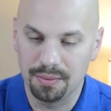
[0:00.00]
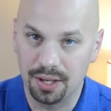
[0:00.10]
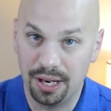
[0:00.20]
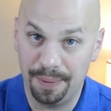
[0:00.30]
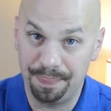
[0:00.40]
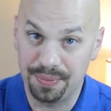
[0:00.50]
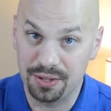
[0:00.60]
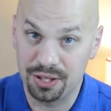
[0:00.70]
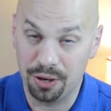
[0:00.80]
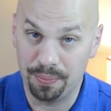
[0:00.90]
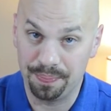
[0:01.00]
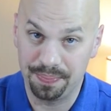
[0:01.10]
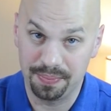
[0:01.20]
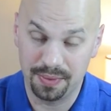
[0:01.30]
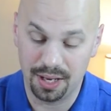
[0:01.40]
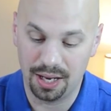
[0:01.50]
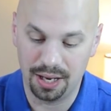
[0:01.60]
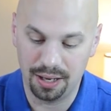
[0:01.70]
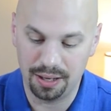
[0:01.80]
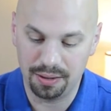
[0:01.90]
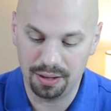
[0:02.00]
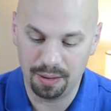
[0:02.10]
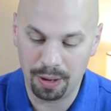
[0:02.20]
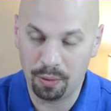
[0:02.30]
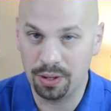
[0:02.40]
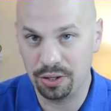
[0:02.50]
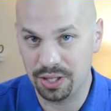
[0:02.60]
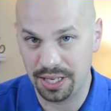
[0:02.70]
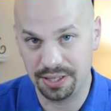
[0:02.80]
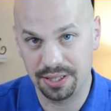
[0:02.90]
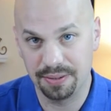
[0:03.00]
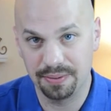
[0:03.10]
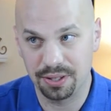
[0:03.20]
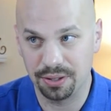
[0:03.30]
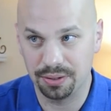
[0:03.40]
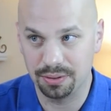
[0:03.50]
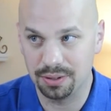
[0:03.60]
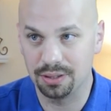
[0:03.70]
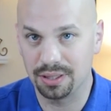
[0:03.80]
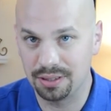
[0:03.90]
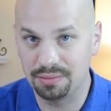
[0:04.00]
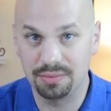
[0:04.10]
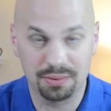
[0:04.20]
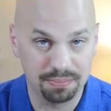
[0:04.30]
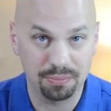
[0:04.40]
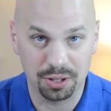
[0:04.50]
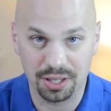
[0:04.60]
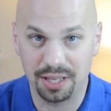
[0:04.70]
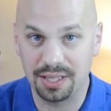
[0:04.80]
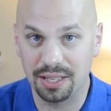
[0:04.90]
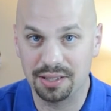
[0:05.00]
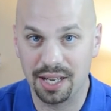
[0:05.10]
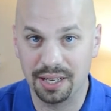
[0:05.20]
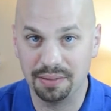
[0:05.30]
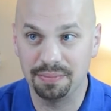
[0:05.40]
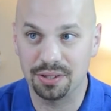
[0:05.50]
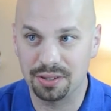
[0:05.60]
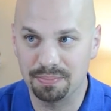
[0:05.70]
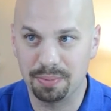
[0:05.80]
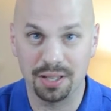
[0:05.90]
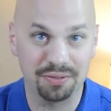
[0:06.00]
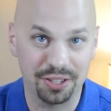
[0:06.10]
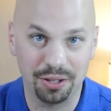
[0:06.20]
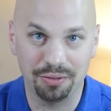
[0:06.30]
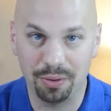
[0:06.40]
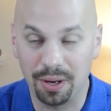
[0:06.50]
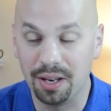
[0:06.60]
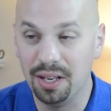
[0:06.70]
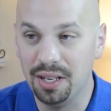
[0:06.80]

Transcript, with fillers: All right, so uh, about what you taste. So, you know, once again, take a sec, just pause the video if you want.